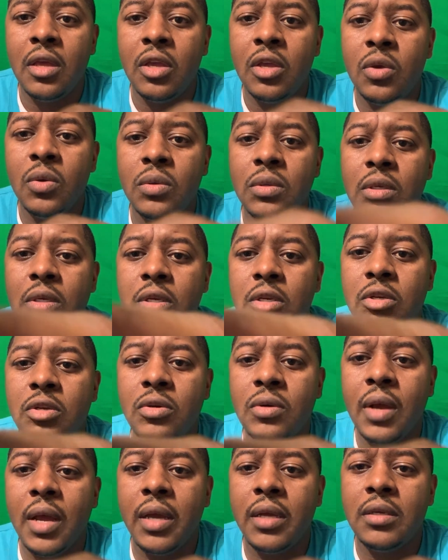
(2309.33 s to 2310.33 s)
Cues a
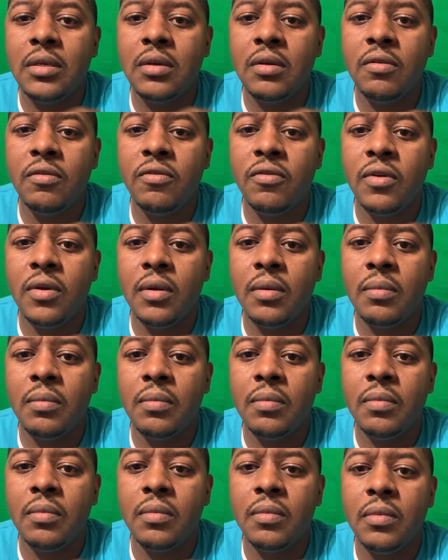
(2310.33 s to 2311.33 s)
distraction
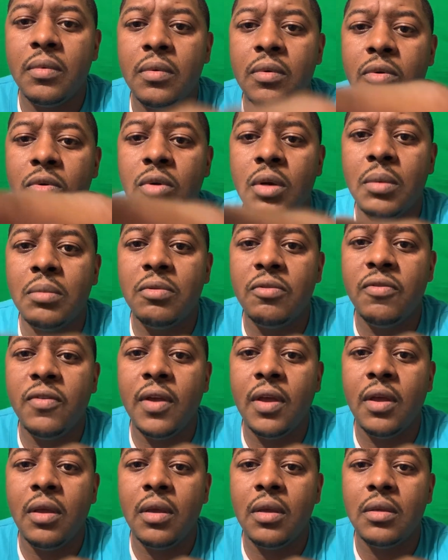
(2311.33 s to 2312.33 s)
from Trump's
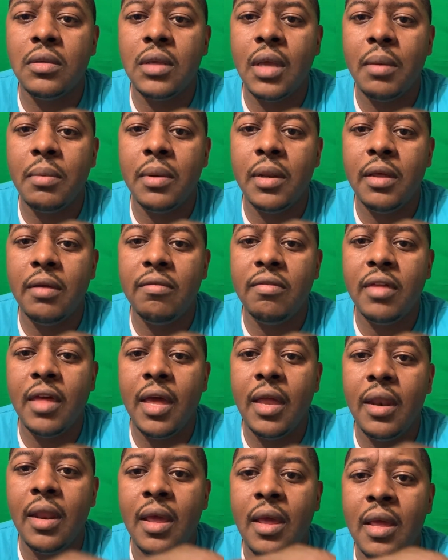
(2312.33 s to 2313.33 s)
failures. I believe
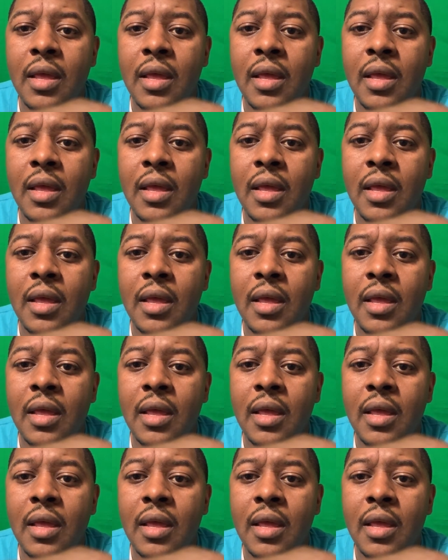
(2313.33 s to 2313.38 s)
that.